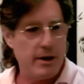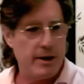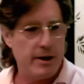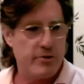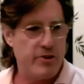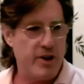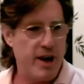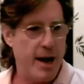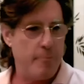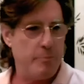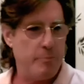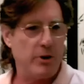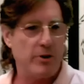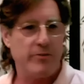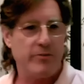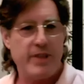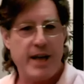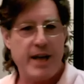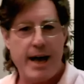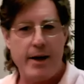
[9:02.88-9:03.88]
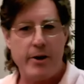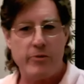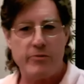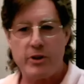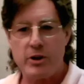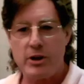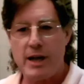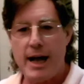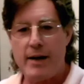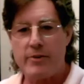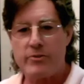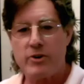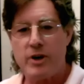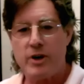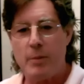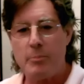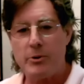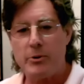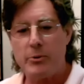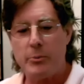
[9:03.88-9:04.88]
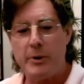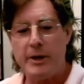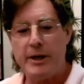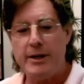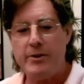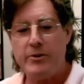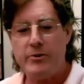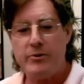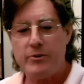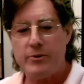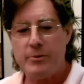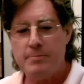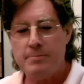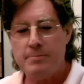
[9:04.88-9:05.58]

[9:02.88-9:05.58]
example of that over the last couple of weeks.